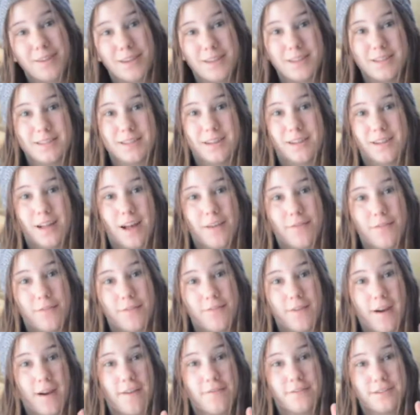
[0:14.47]
because I'll have a
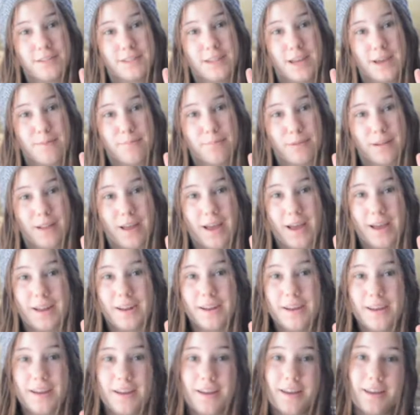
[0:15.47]
5-step plan